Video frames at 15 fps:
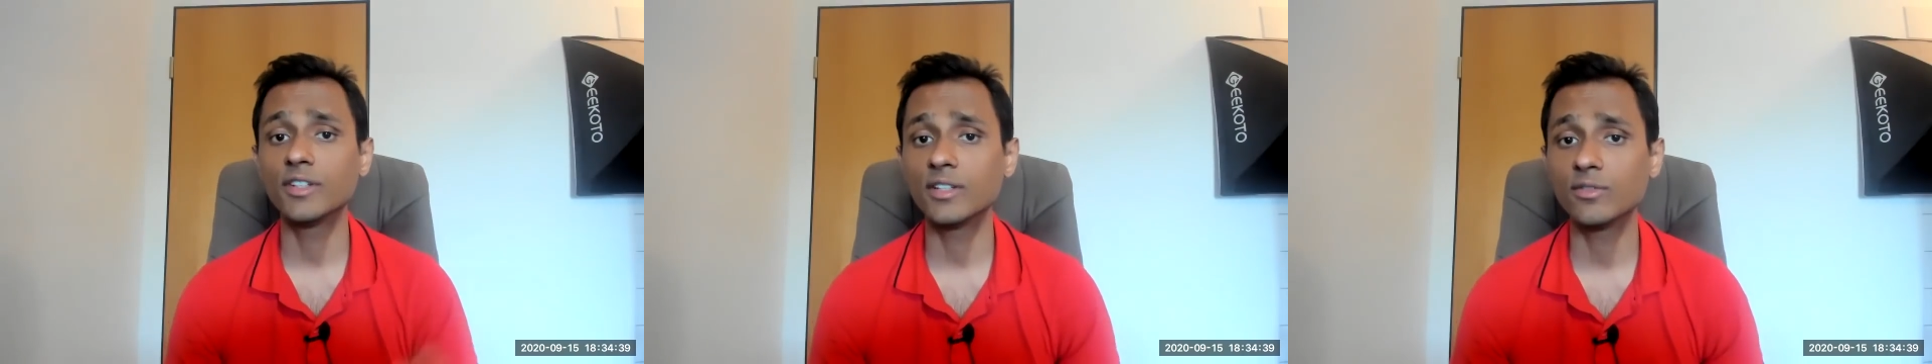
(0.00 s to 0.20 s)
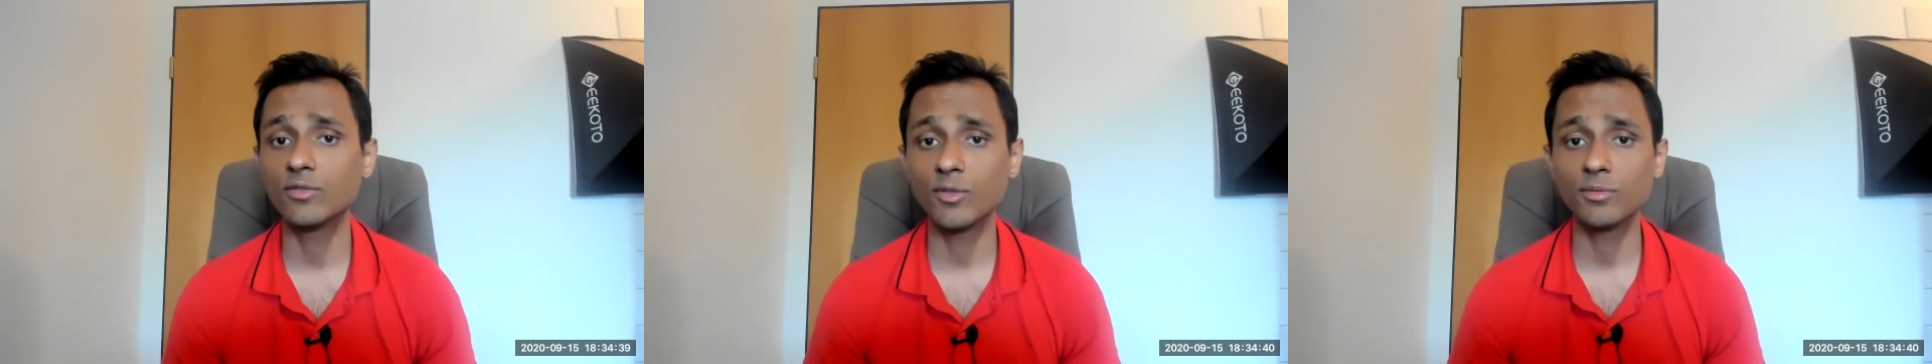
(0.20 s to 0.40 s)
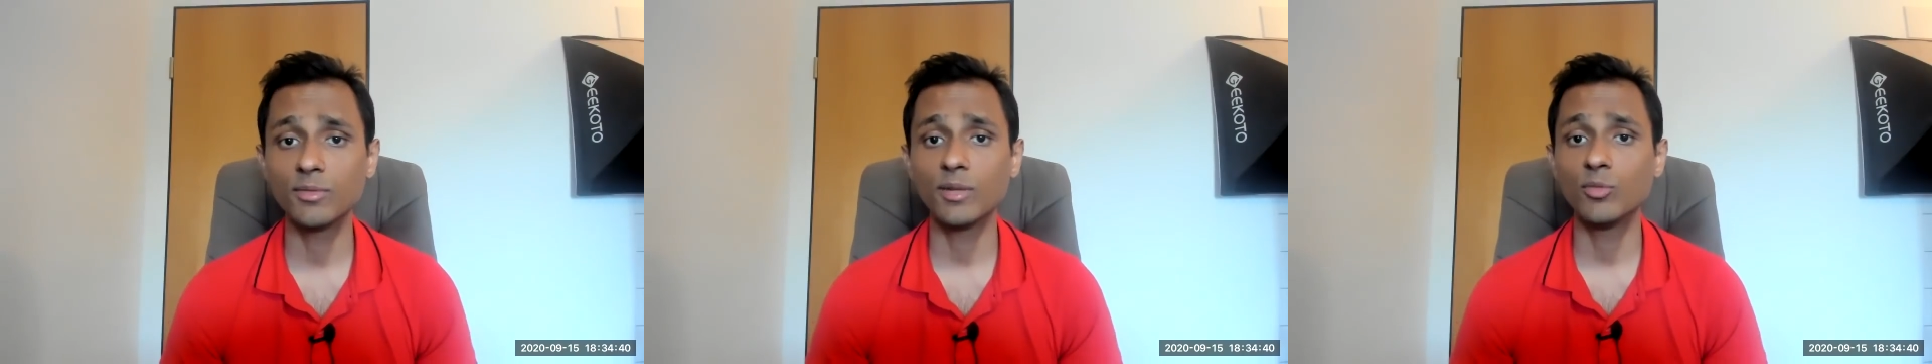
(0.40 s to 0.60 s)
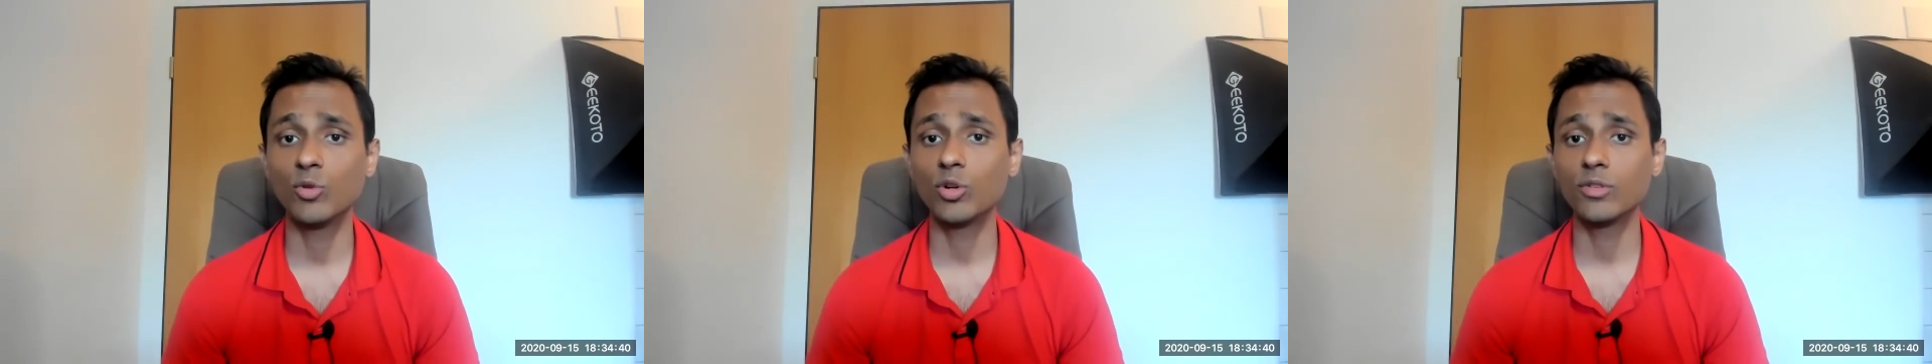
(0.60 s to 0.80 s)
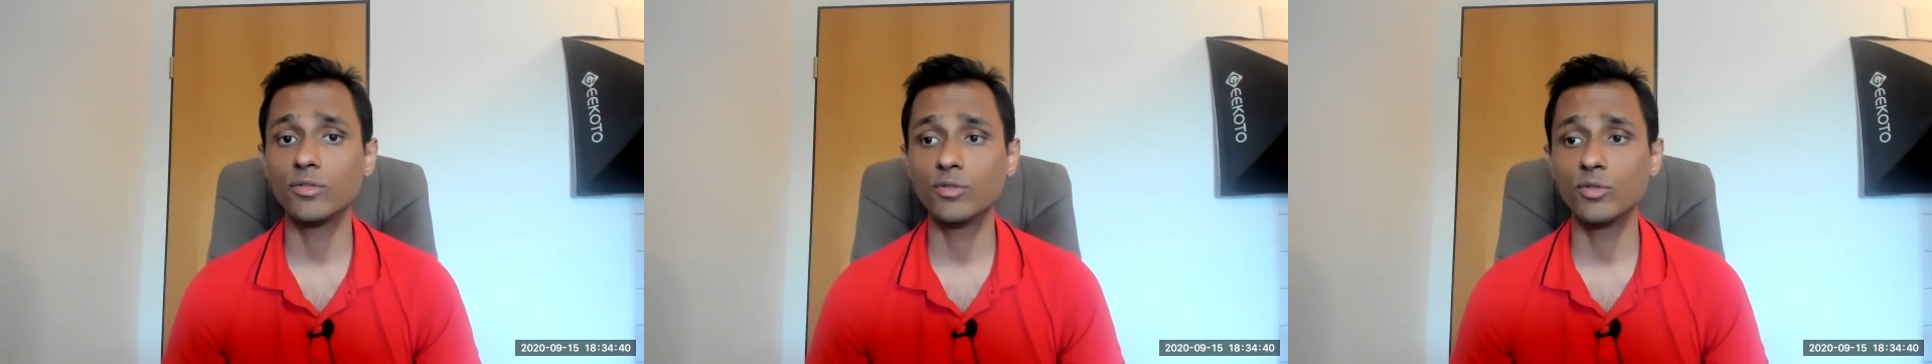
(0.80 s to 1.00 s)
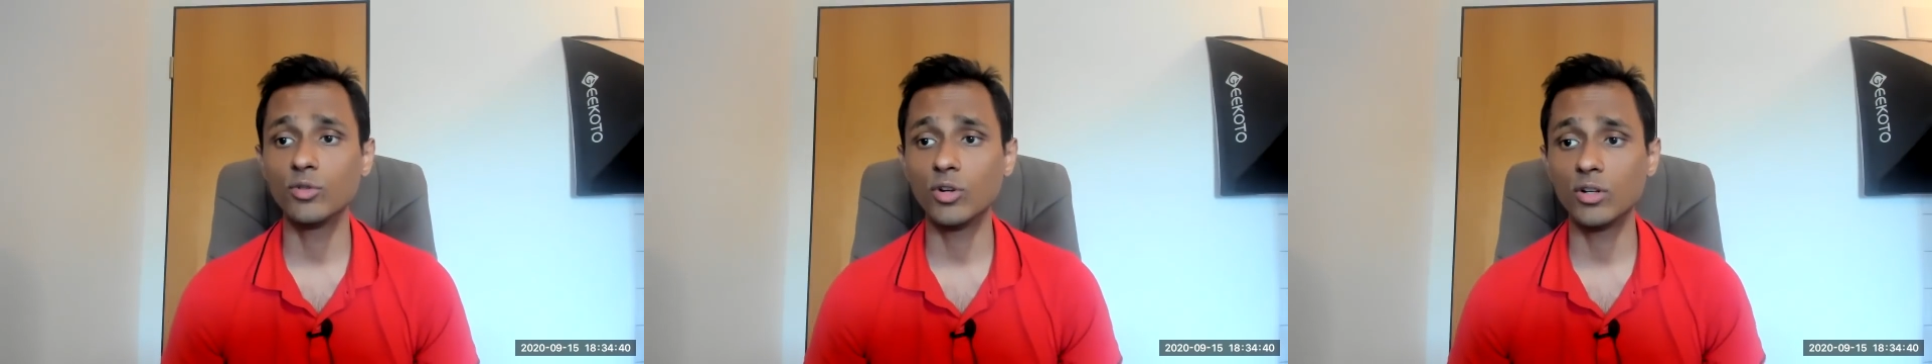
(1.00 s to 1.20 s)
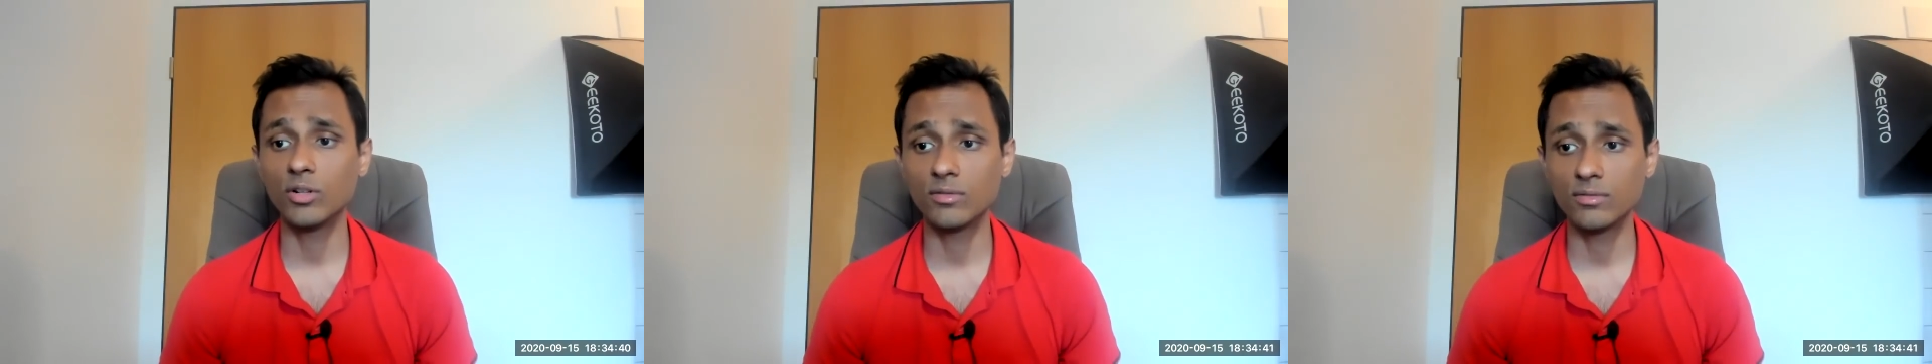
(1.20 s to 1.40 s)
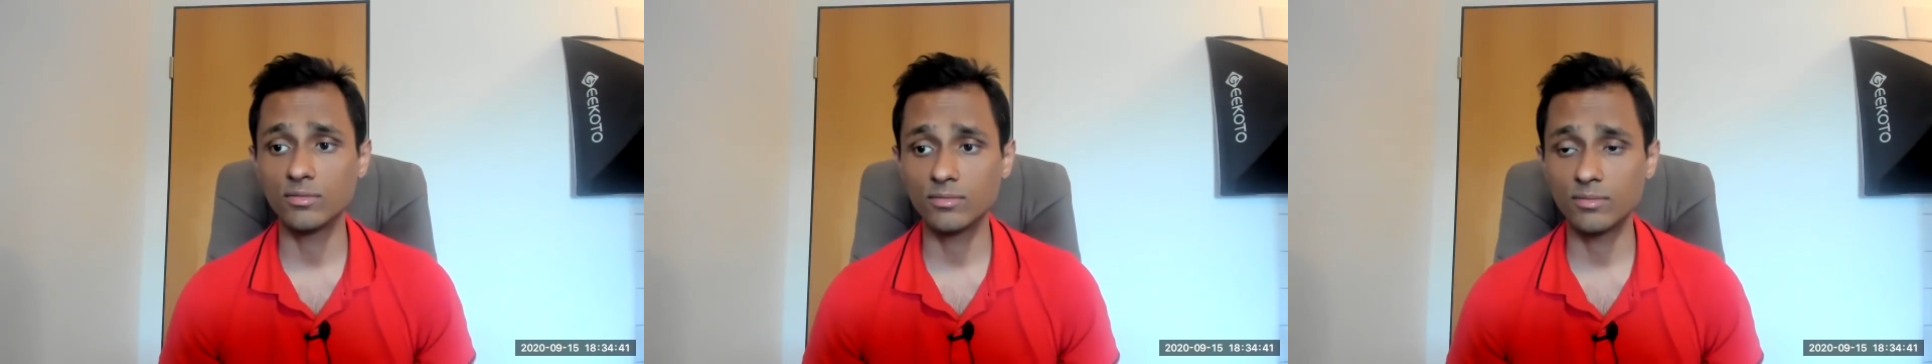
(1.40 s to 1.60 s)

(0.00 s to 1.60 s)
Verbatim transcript: things from them. Or if you are